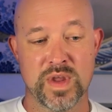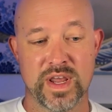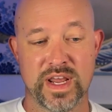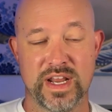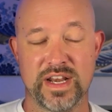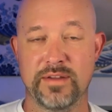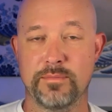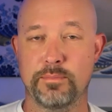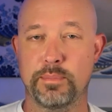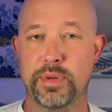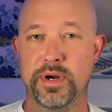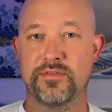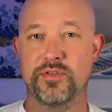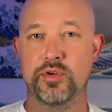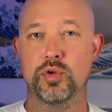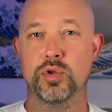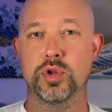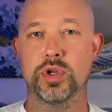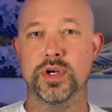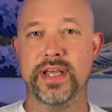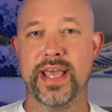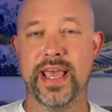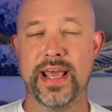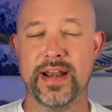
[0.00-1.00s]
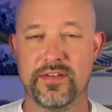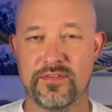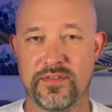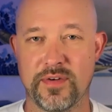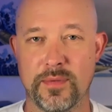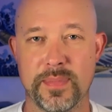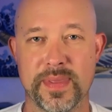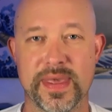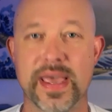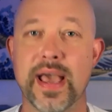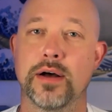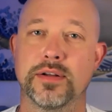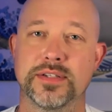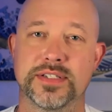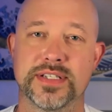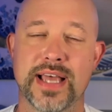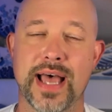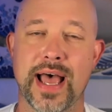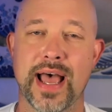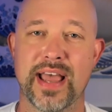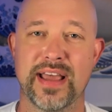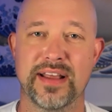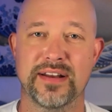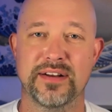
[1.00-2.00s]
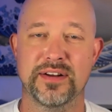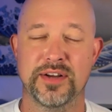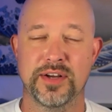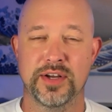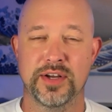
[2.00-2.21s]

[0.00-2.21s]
But if you look at it from the outside,